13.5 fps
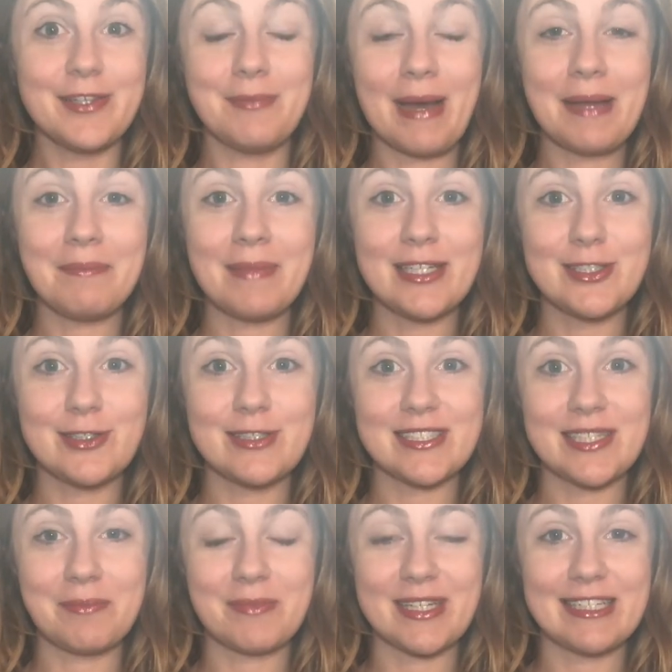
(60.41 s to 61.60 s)
you might measure
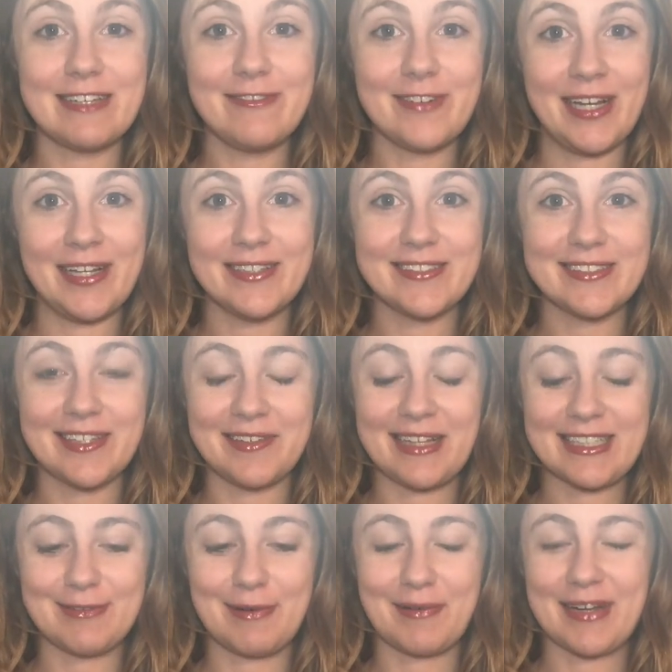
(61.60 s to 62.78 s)
something different, so
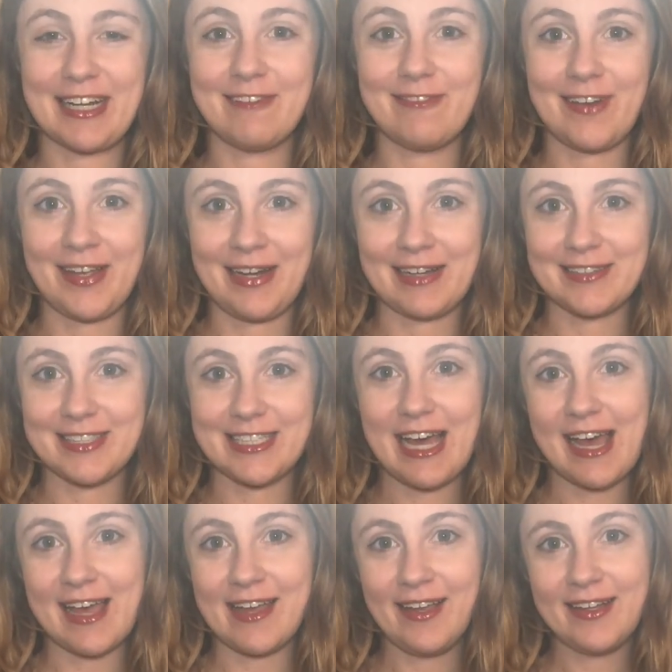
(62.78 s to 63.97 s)
that's what we're gonna find out
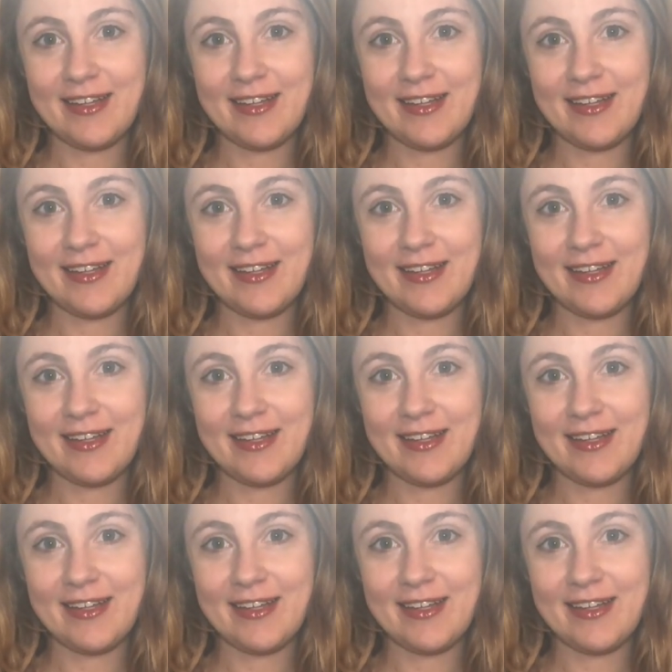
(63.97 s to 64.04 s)
today.